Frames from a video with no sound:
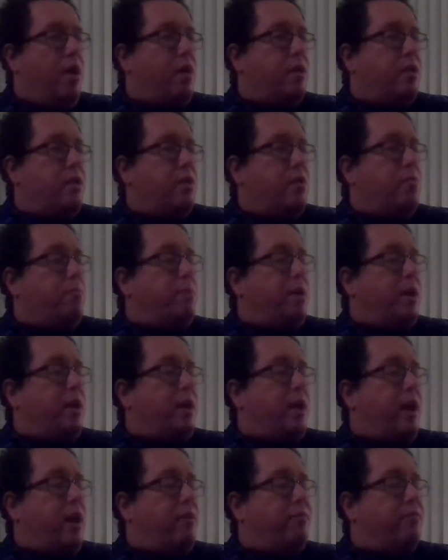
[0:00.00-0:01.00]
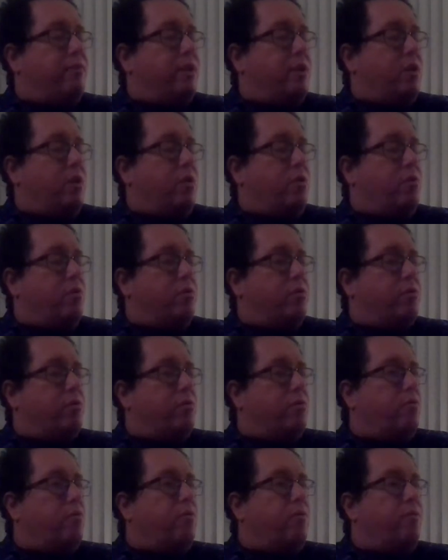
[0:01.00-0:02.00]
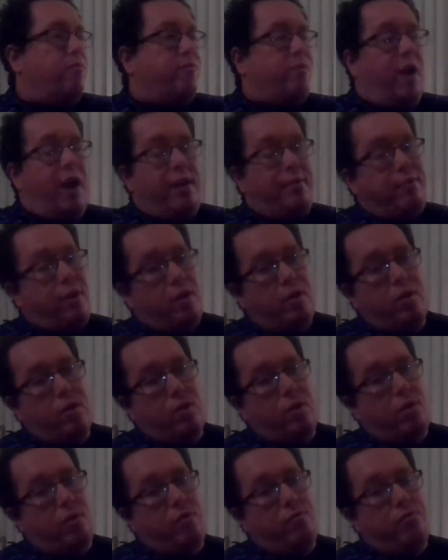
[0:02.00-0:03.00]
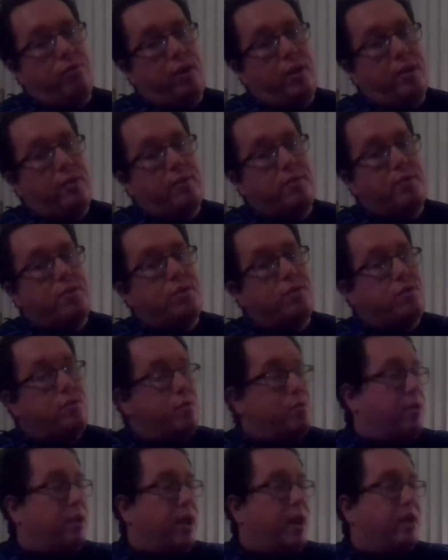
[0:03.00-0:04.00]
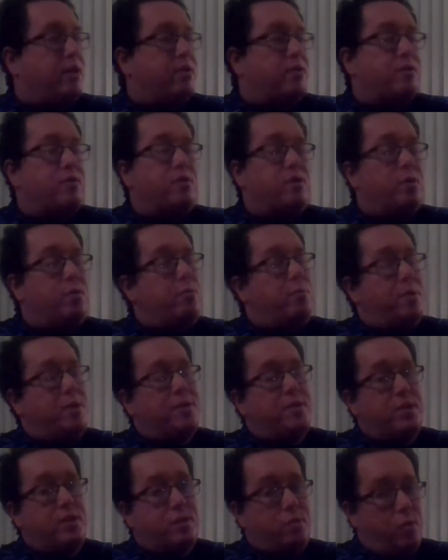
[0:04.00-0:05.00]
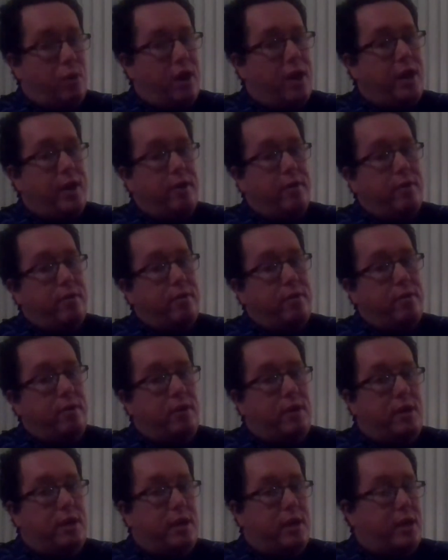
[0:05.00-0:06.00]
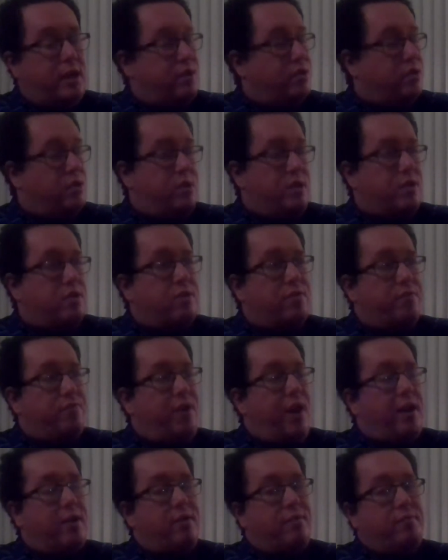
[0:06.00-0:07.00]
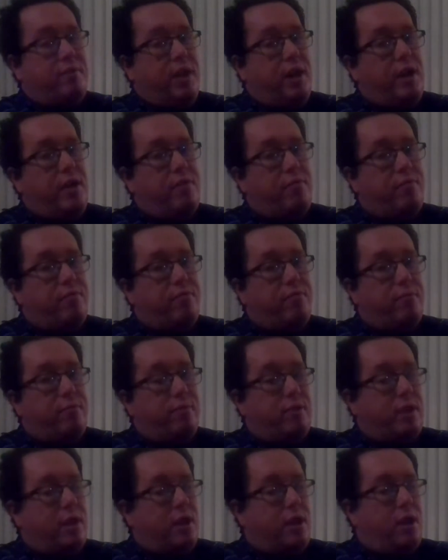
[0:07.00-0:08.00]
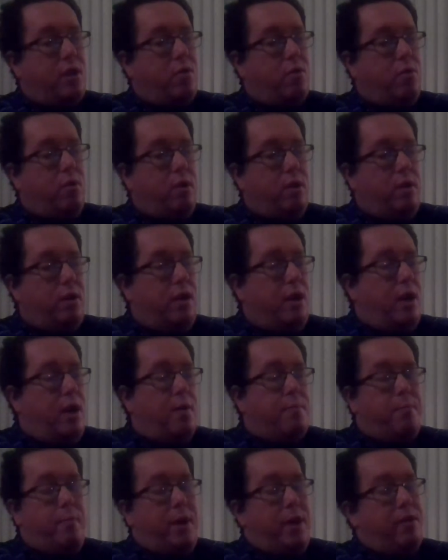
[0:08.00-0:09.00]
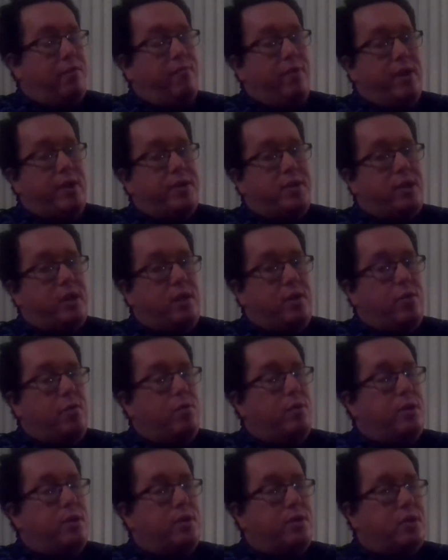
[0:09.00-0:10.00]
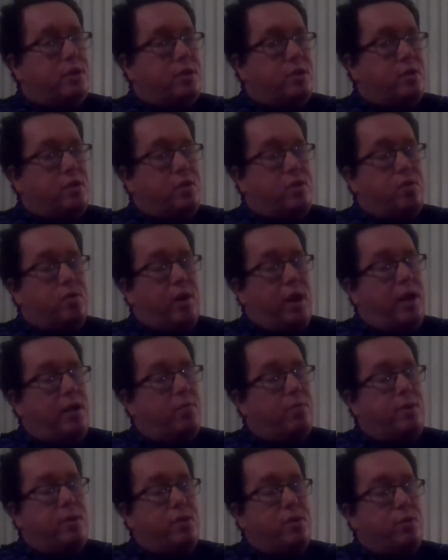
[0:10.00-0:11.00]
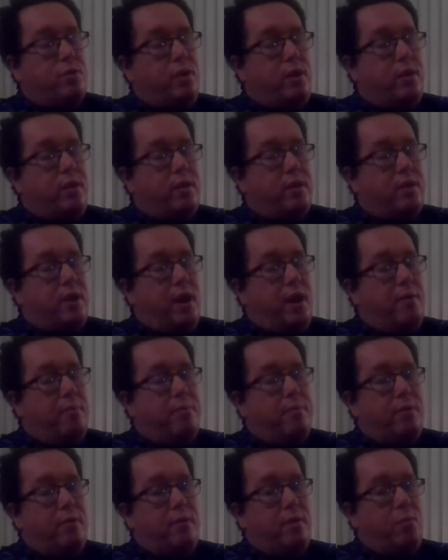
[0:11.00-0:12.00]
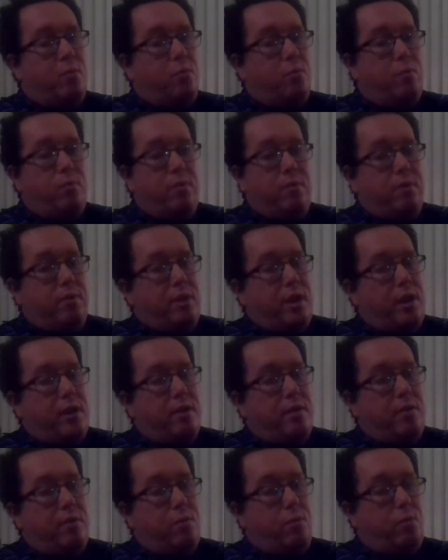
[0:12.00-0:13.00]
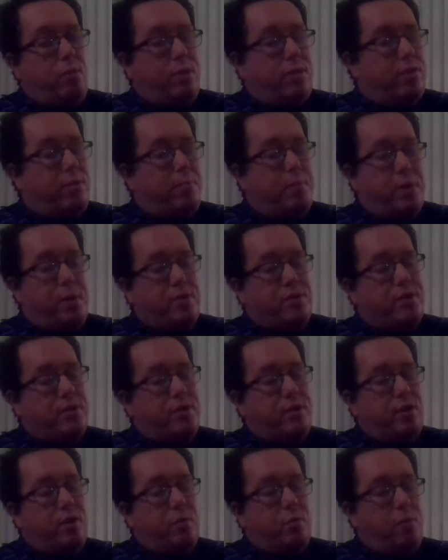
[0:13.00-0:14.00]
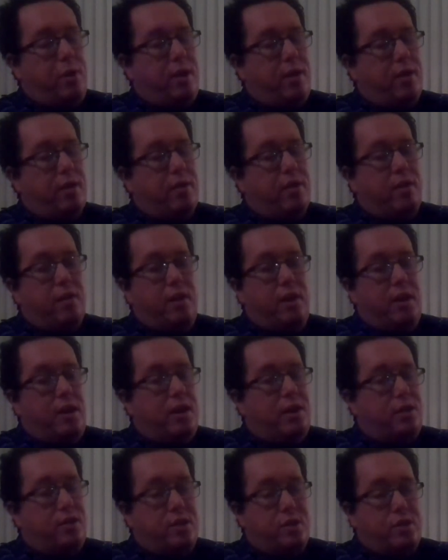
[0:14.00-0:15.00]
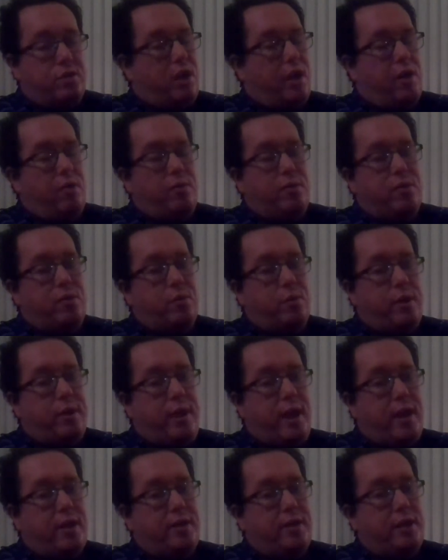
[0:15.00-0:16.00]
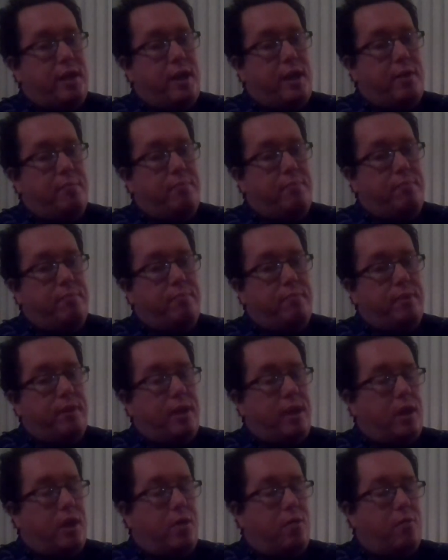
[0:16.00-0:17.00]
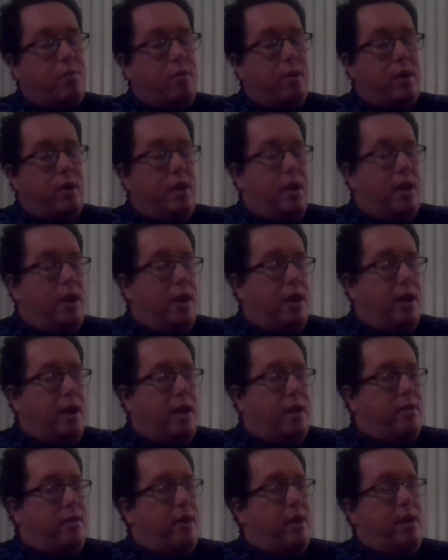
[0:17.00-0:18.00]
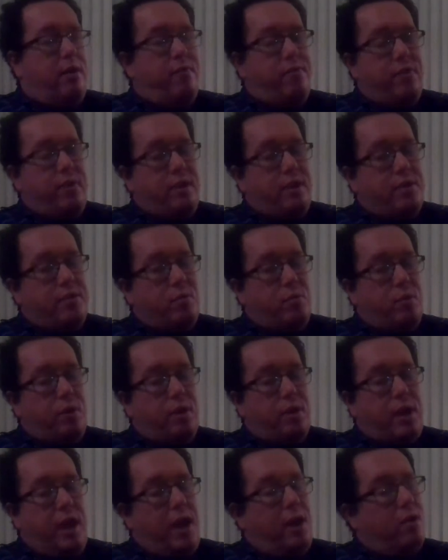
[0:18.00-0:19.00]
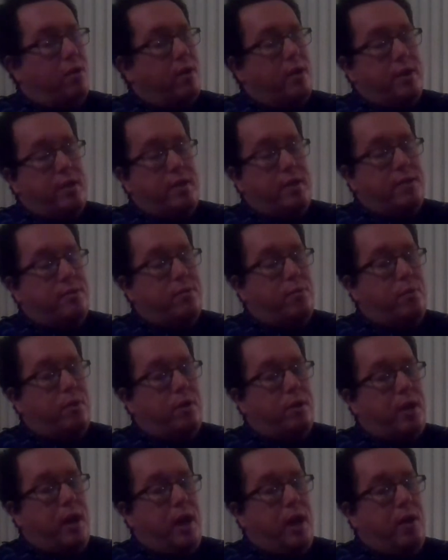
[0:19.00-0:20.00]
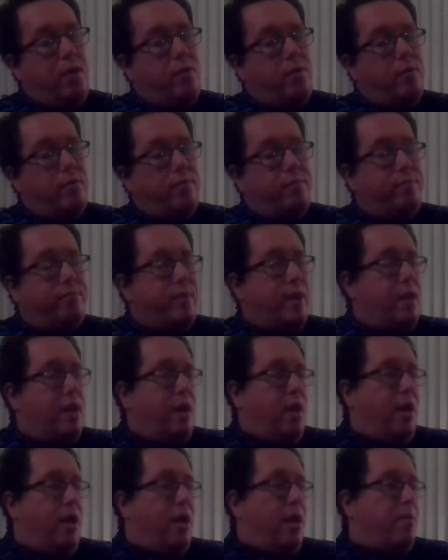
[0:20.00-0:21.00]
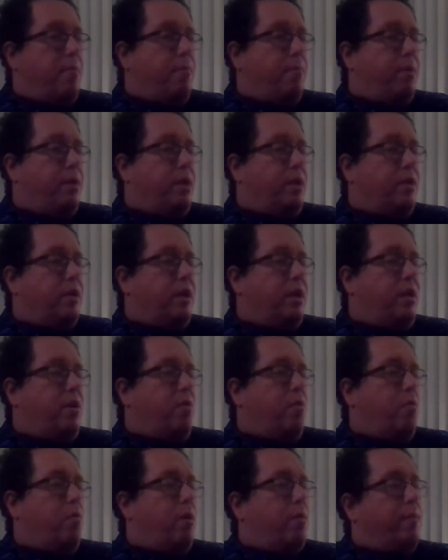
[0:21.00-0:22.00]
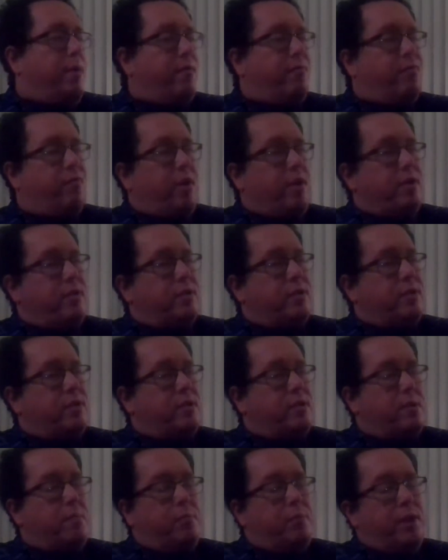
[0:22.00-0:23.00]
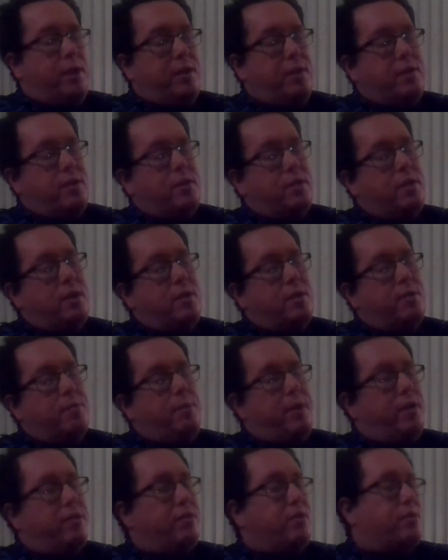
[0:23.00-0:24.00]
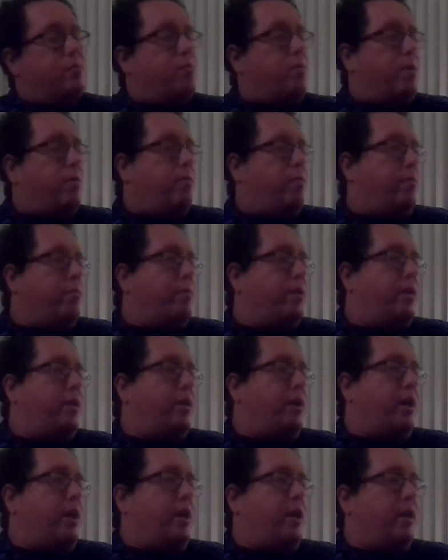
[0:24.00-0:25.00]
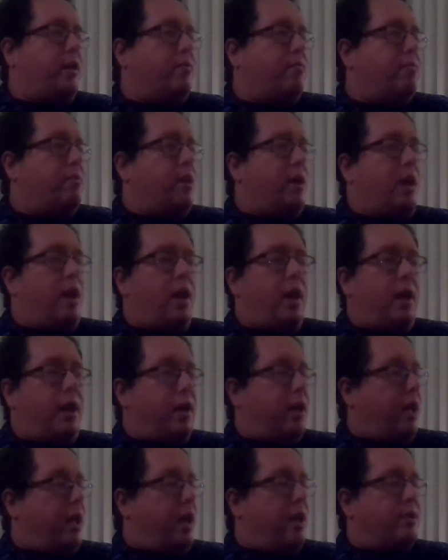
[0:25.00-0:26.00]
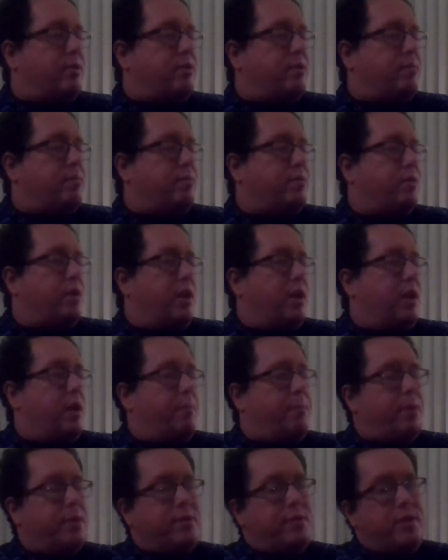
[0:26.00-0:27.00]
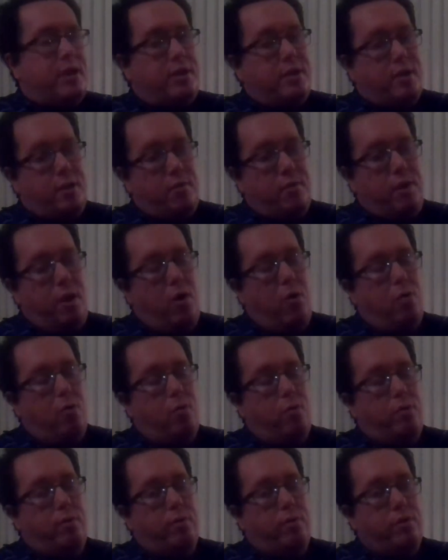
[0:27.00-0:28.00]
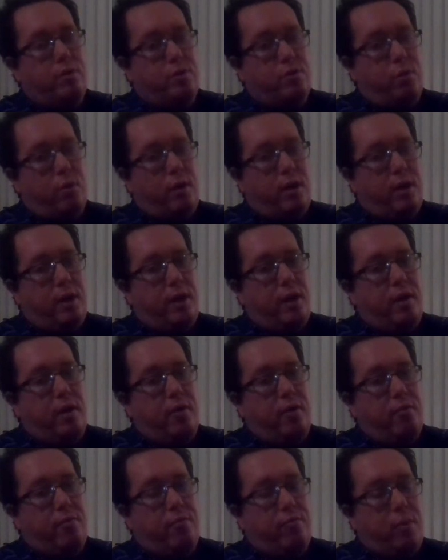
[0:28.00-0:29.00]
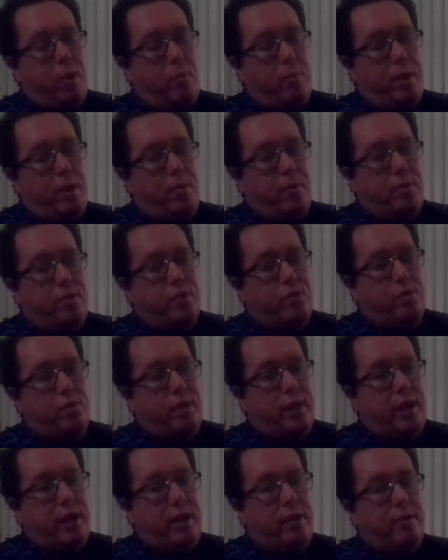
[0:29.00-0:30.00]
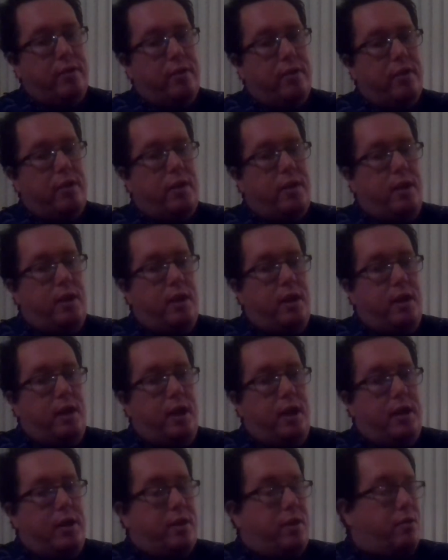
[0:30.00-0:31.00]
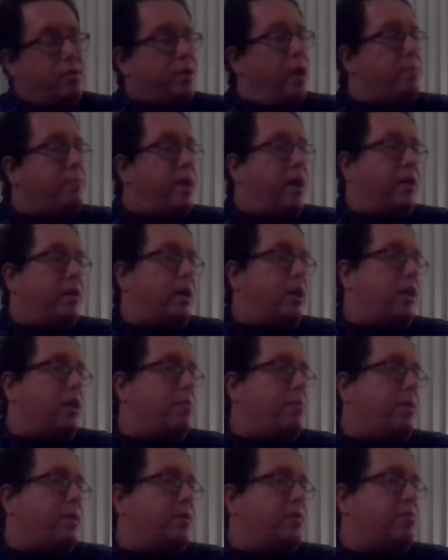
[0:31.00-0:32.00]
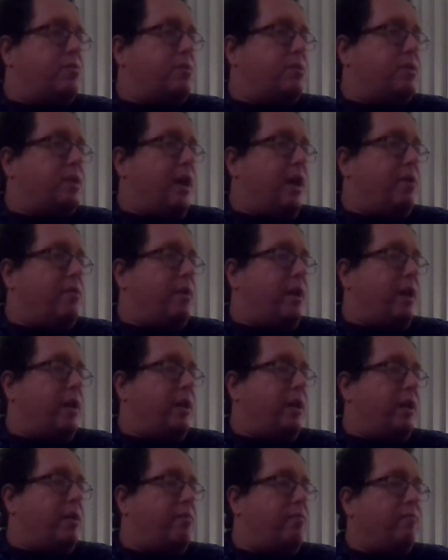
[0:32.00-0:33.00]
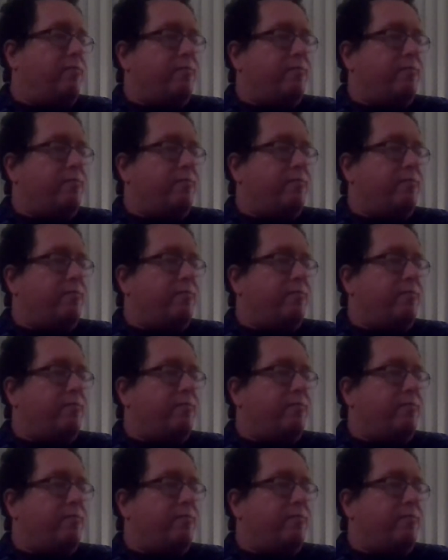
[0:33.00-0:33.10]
You might have to go through 500 girlfriends to get to Mrs. Right. It's just a fact of life. My advice to you is just try to enjoy the time that with the person you're with. Just try to enjoy that time, And then if it doesn't work out, it doesn't work out. But, one of my friends is completely obsessed about this one woman, and I asked him straight up. I said, "Do you know the story of Romeo and Juliet?" And he goes, "I'm not going to commit suicide, Randy."